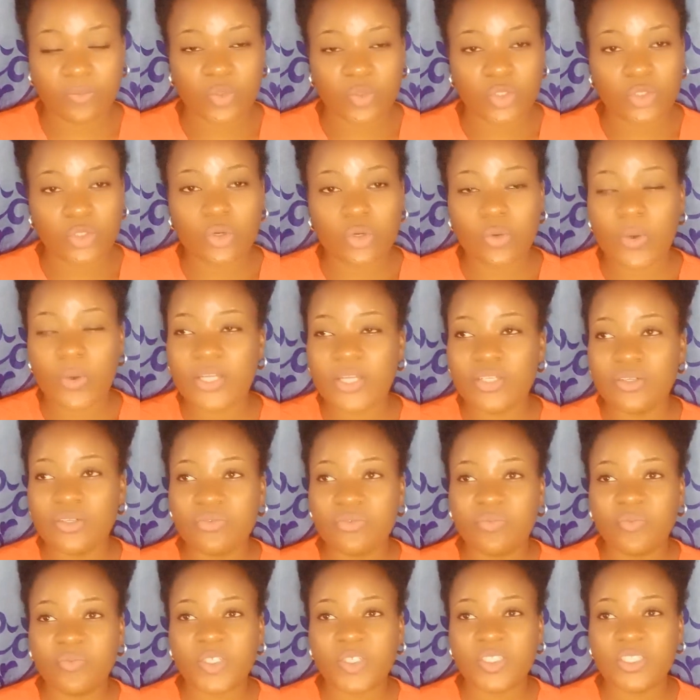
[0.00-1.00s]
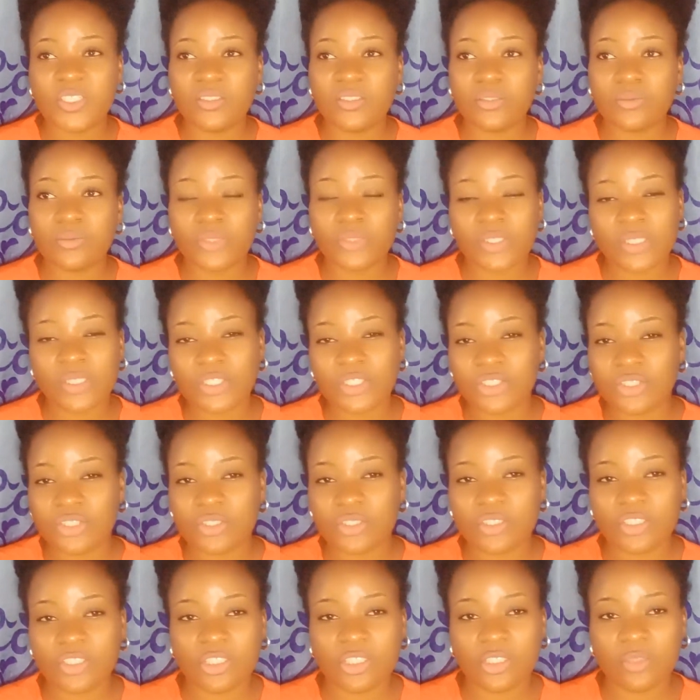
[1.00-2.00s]
You know, when you've been in a
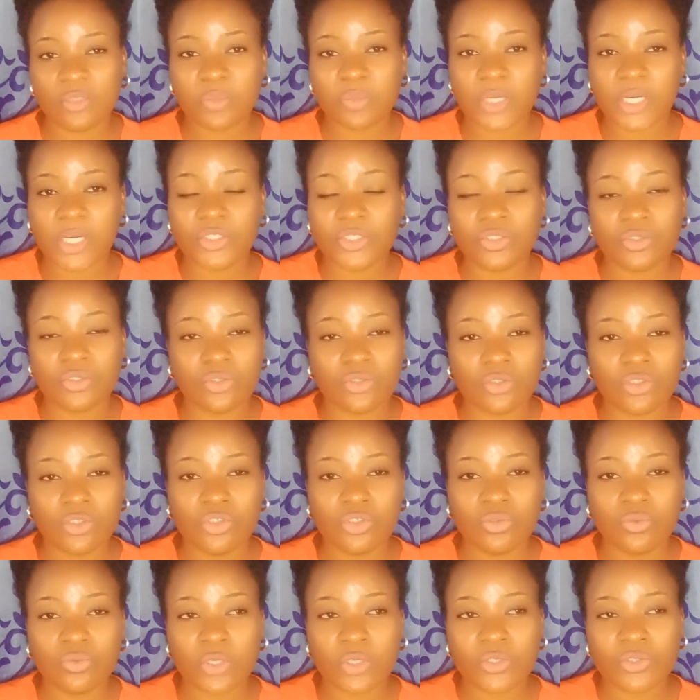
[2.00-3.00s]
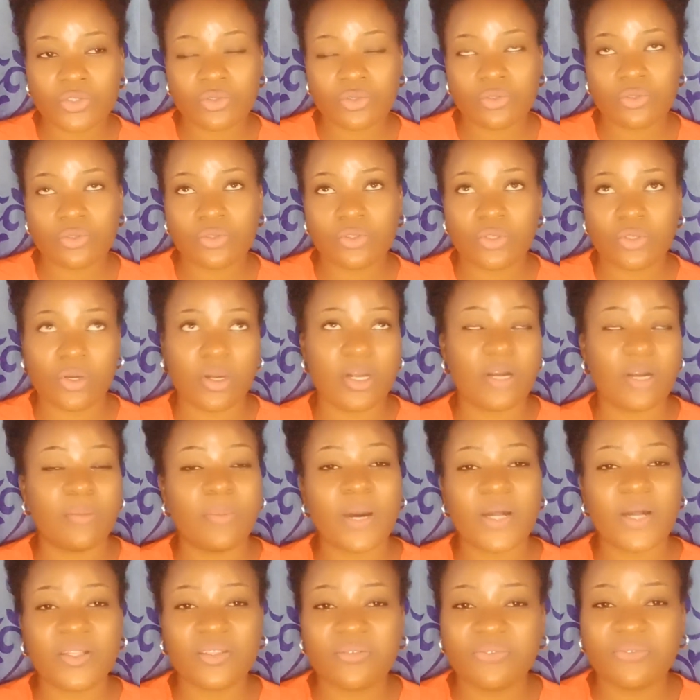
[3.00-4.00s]
relationship and you want to talk
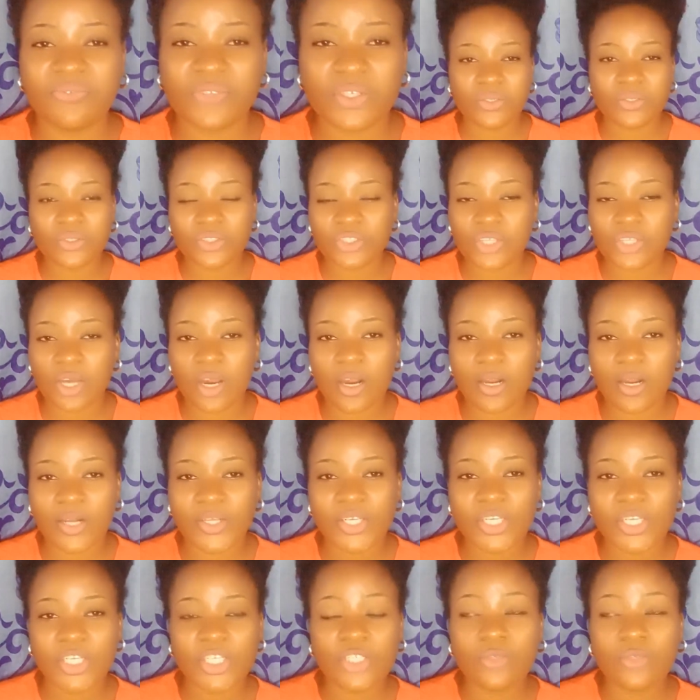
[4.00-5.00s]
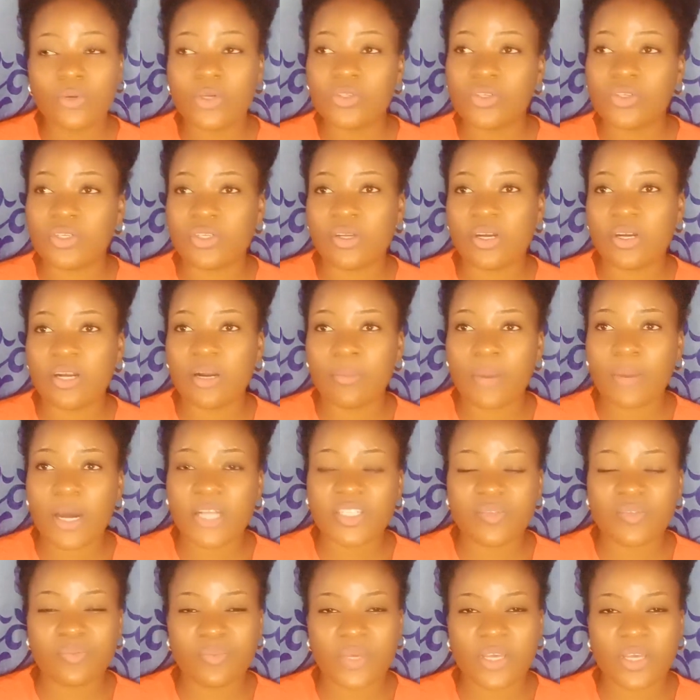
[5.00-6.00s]
about the future, you want to talk
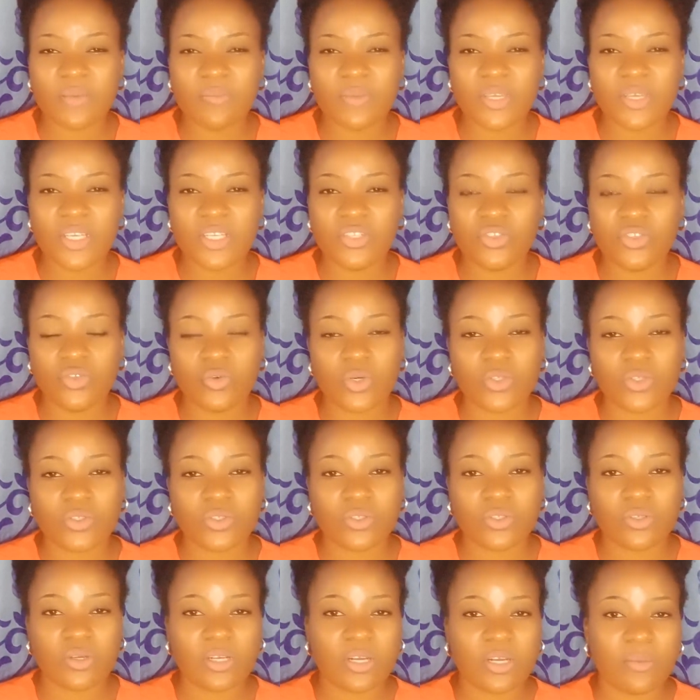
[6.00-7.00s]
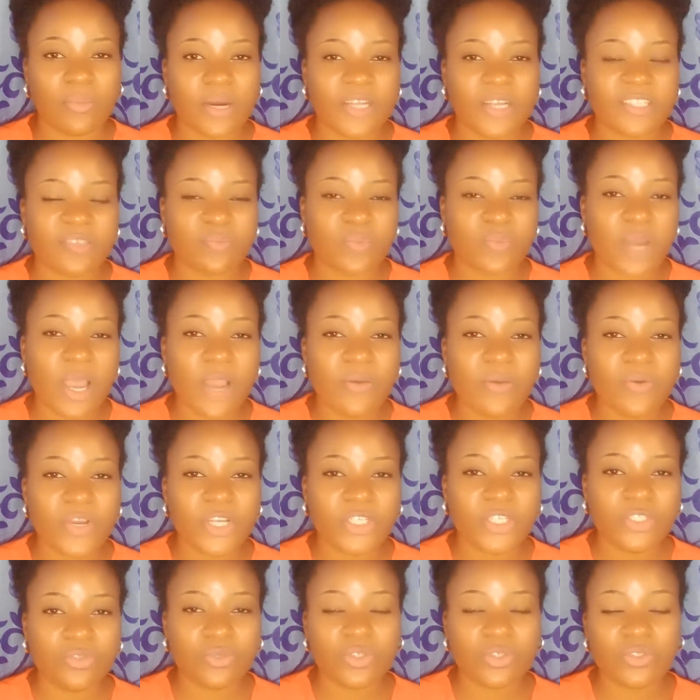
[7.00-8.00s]
about babies, you want to talk about
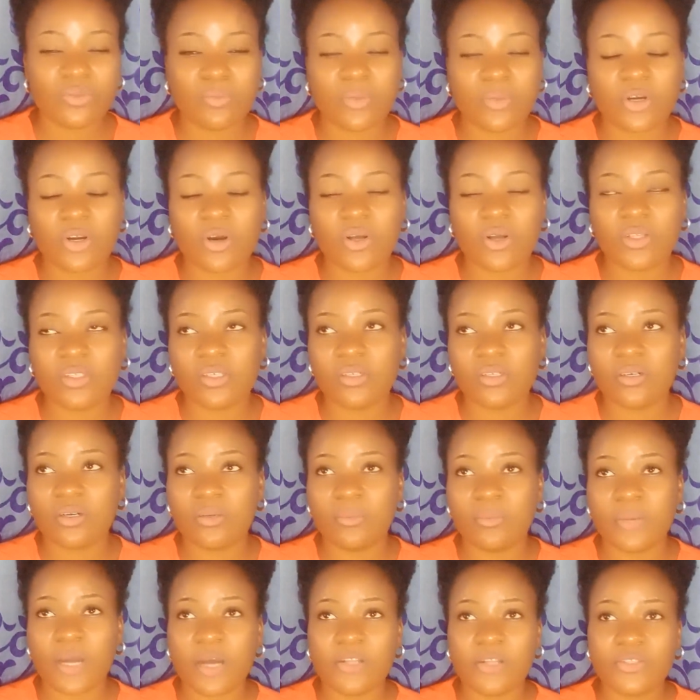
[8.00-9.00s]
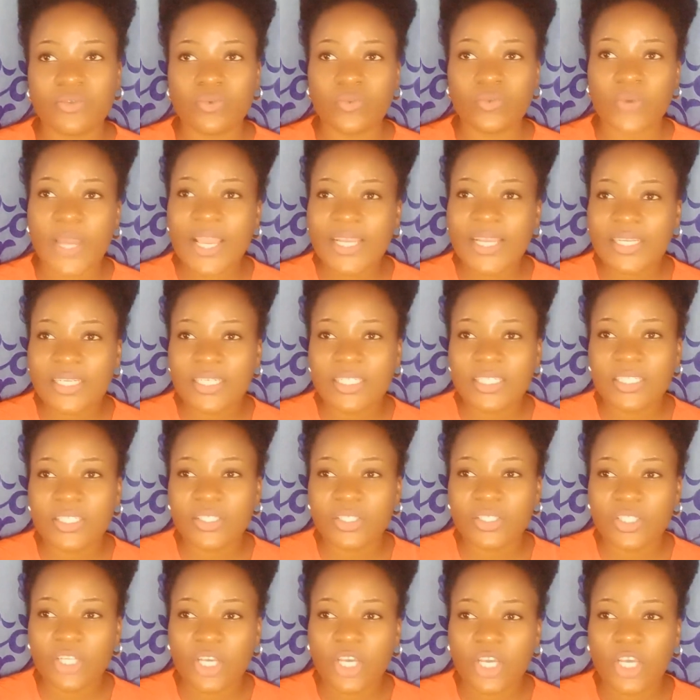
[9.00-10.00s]
marriage, you want to talk about
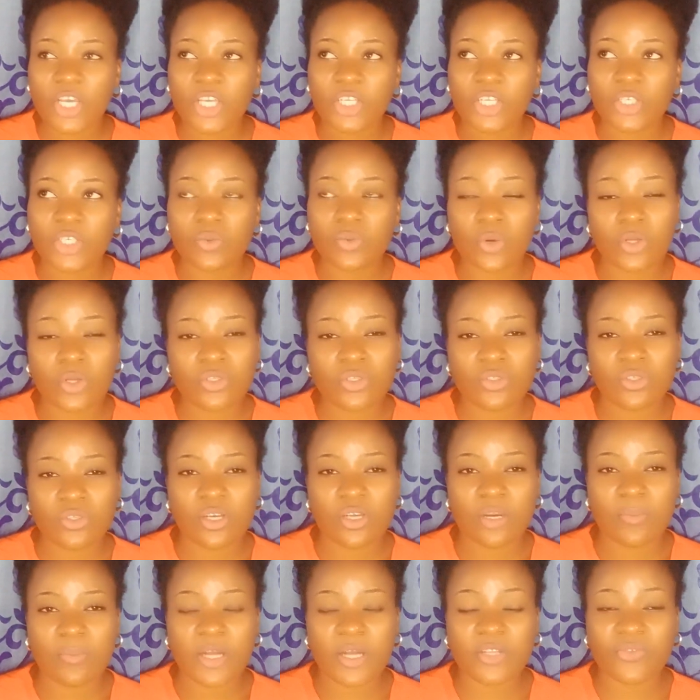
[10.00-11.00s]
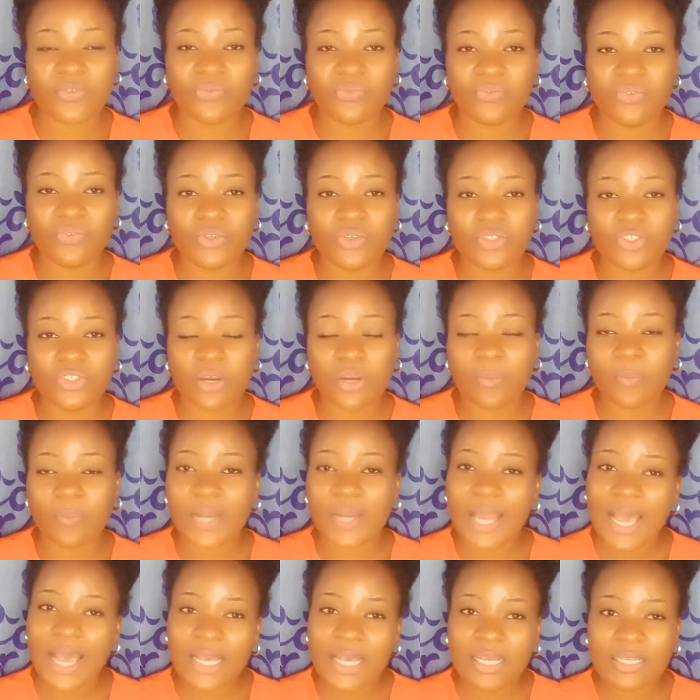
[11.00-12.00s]
wedding, you want to talk about future
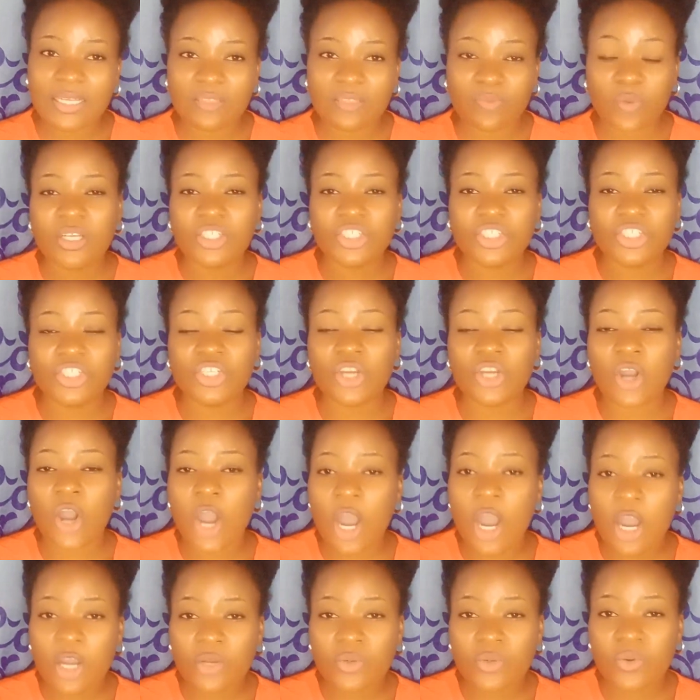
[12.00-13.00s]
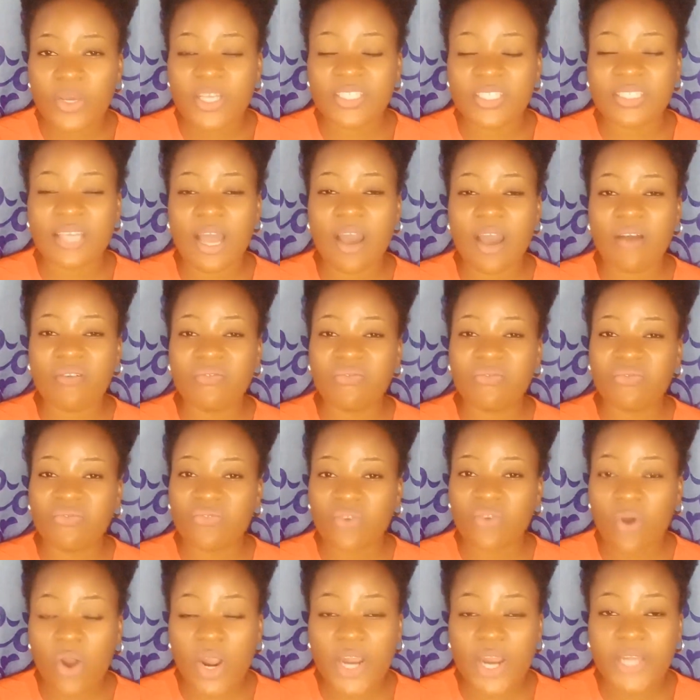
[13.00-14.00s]
plans, she always
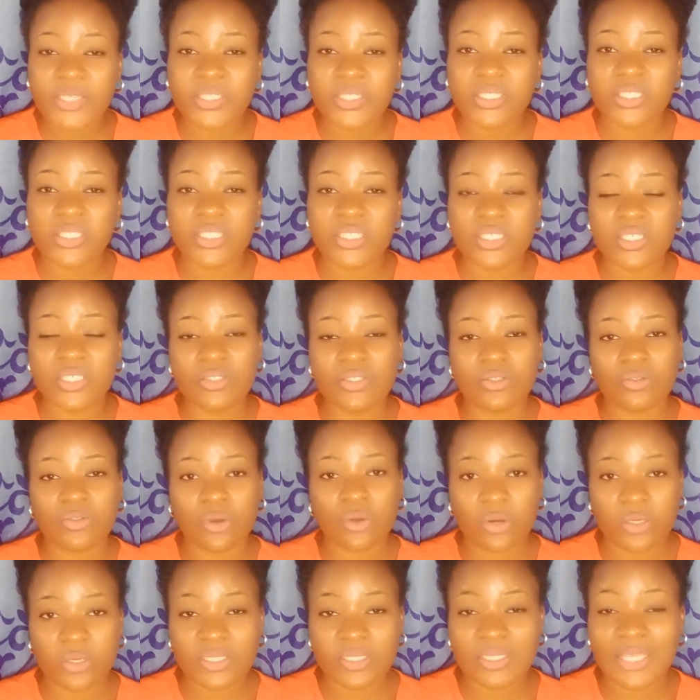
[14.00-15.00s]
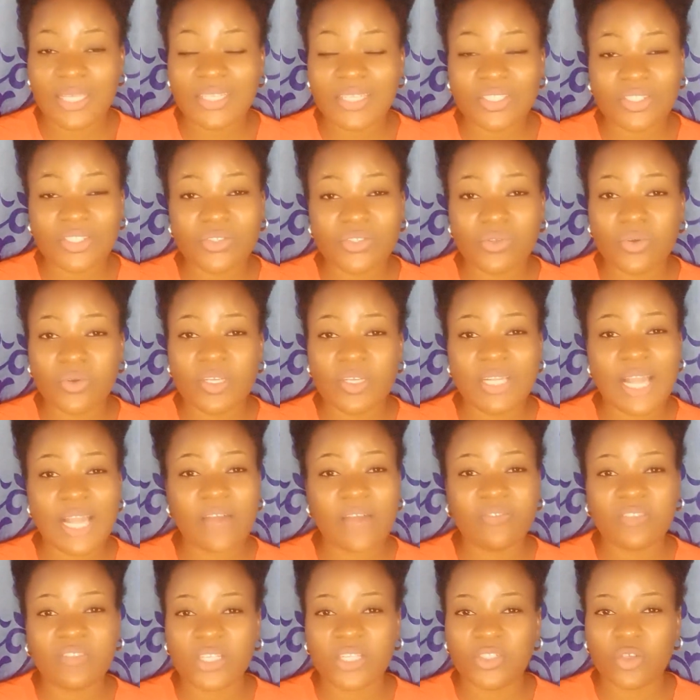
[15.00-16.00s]
avoids these talks. Then she's only
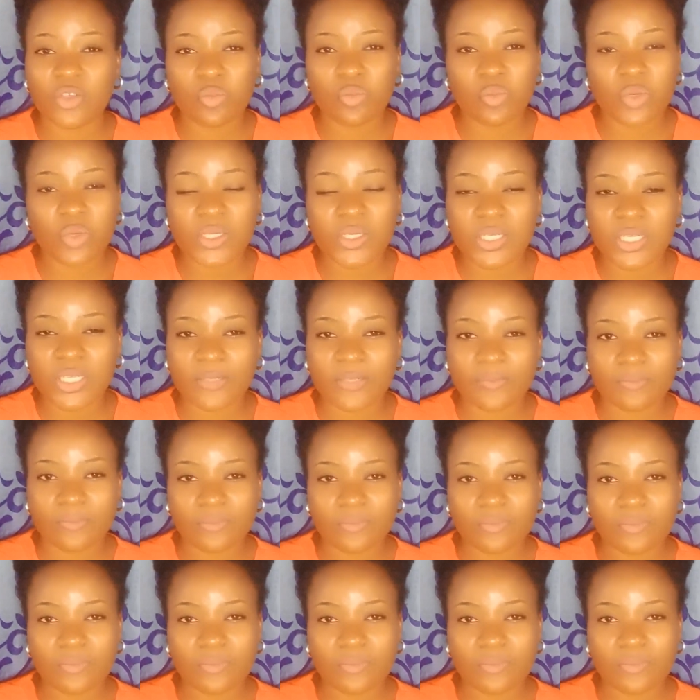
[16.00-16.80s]
after your money.